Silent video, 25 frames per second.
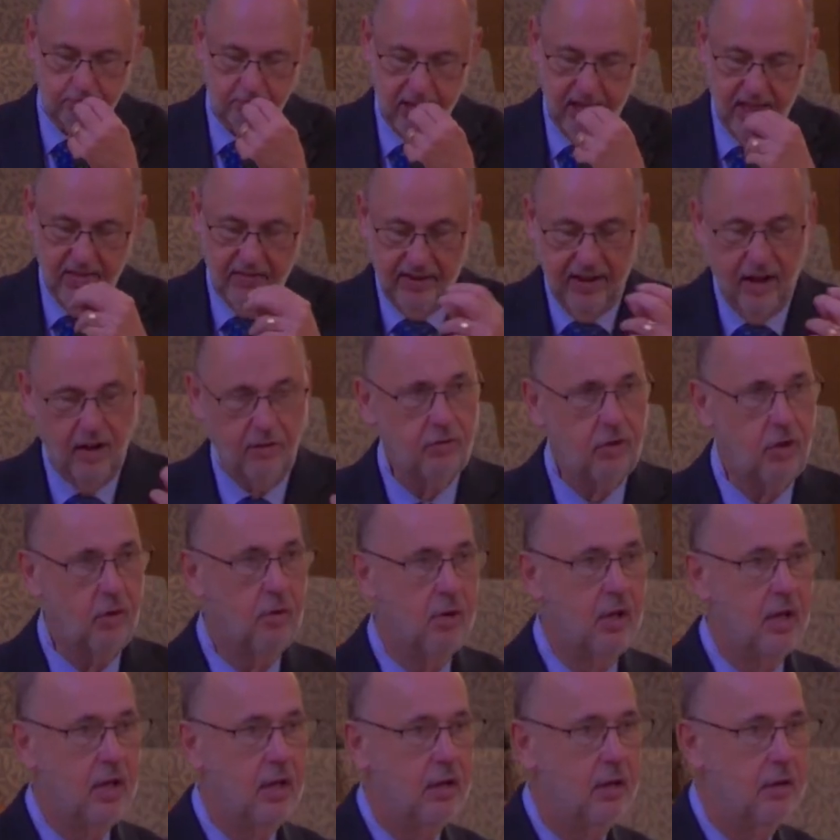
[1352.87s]
They also
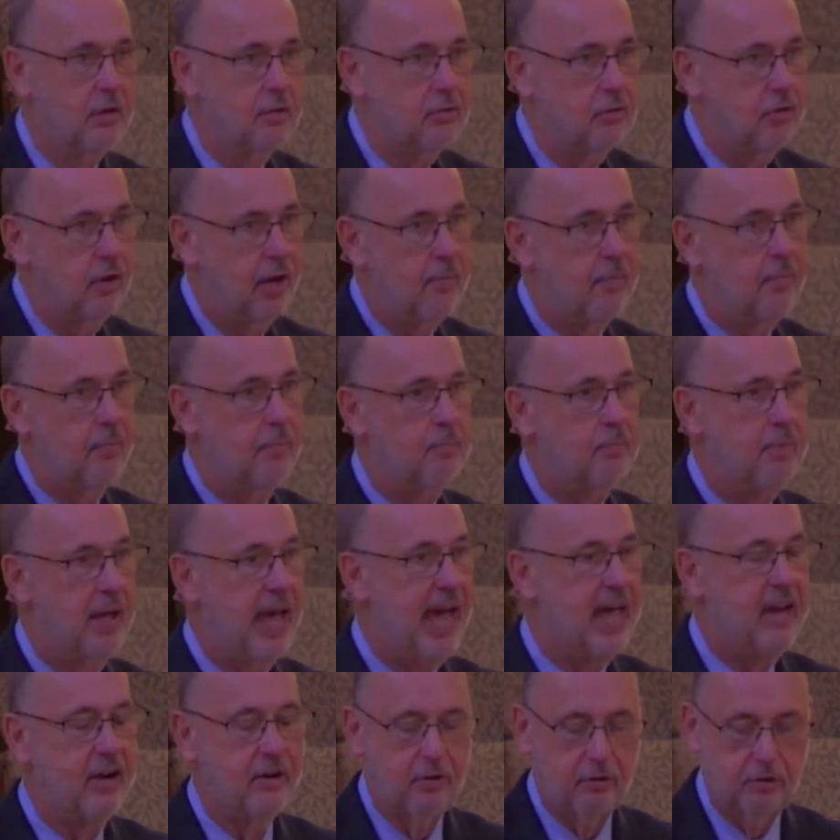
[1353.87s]
drew up
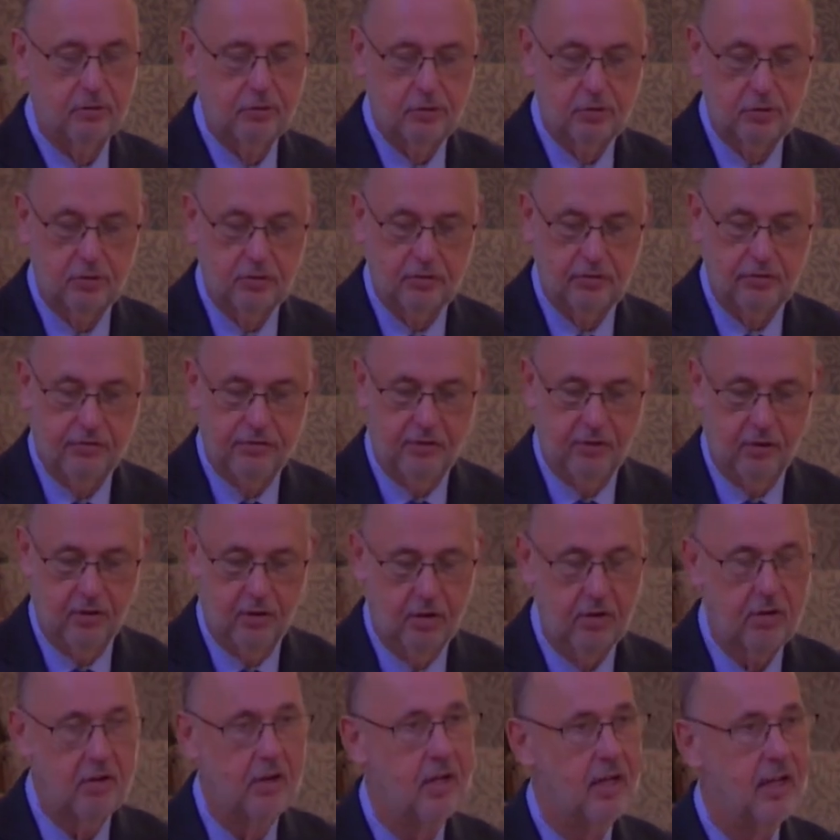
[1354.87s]
banners
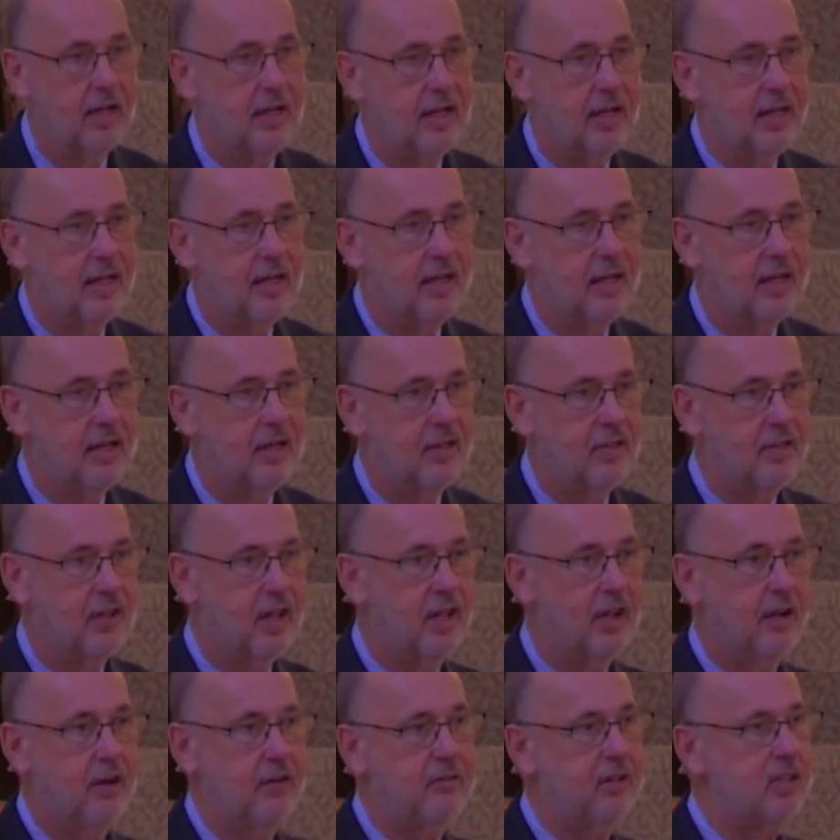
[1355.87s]
for the
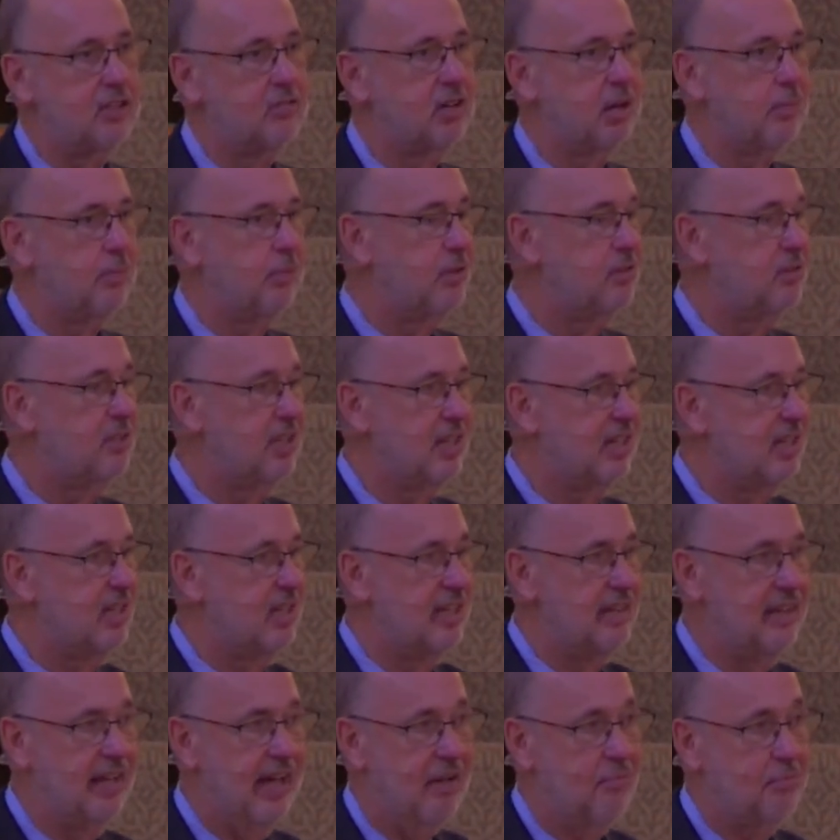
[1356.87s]
countries represented
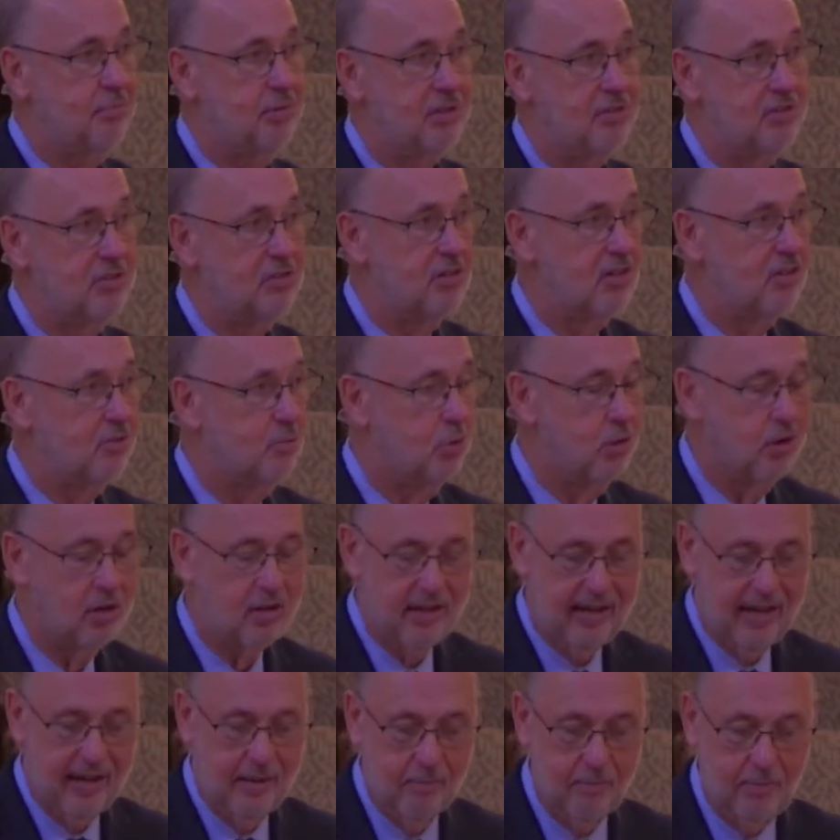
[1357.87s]
in that prisoner of war
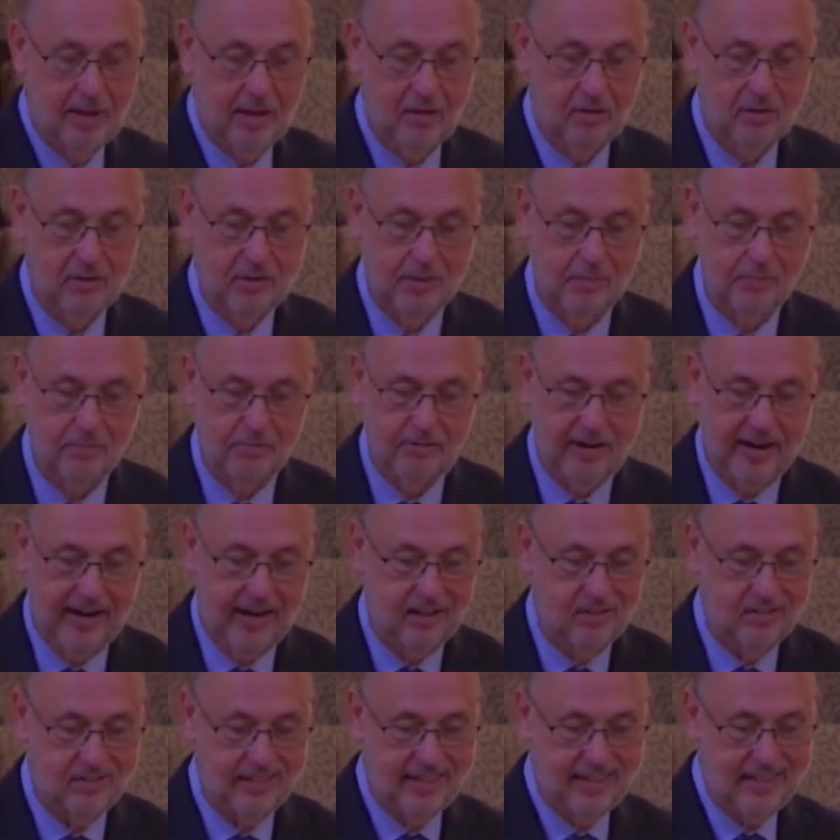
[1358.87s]
camp Belgium,
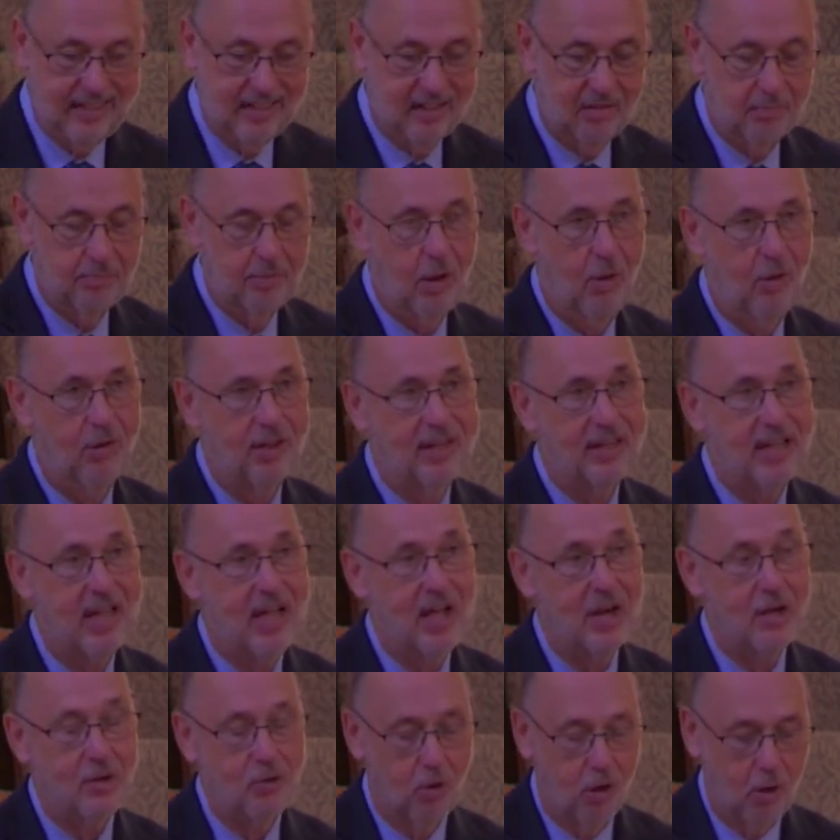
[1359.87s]
France, England, Poland,
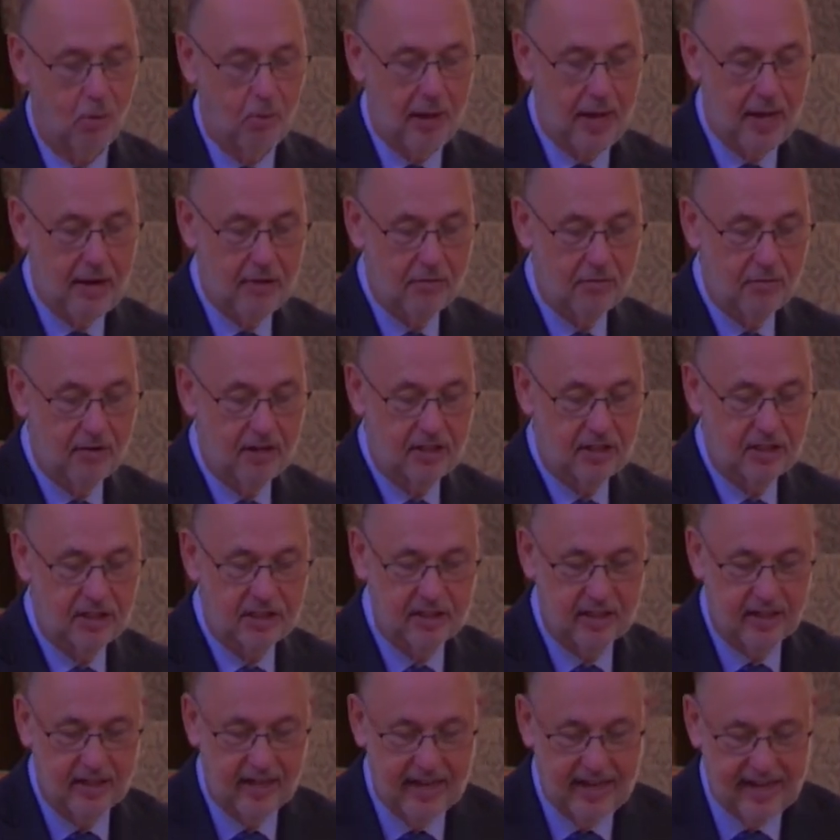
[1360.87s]
Norway,
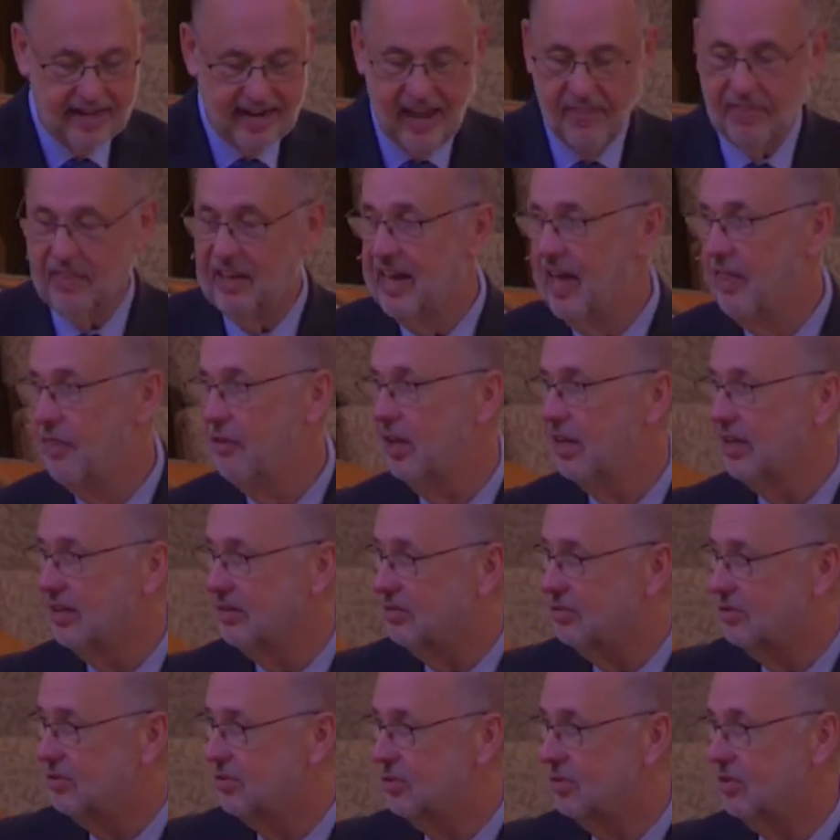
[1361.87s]
Russia, and the
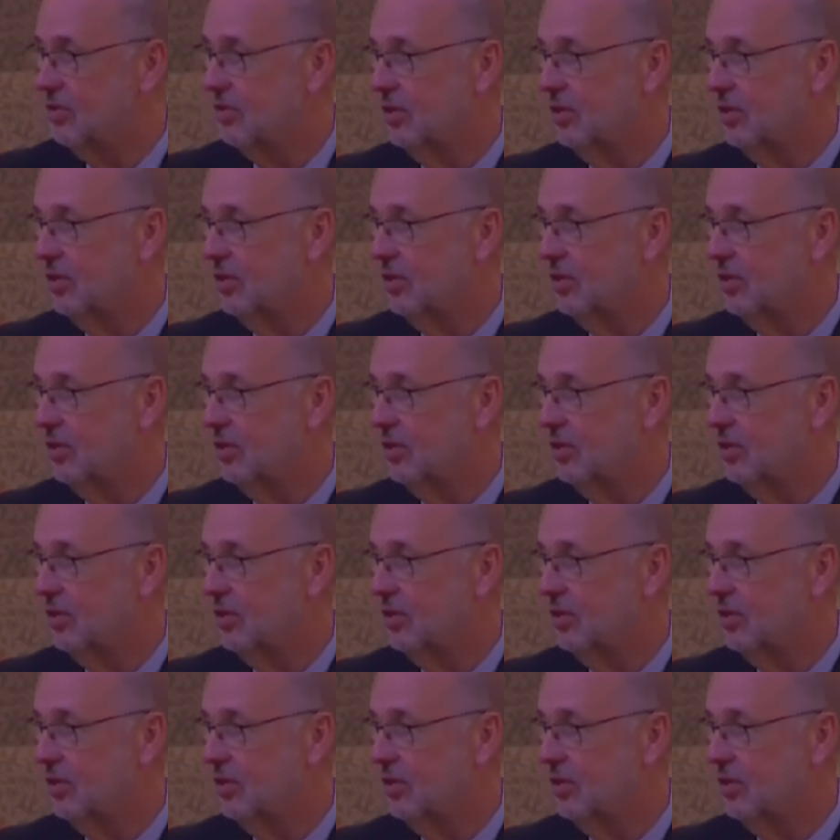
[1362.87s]
Netherlands.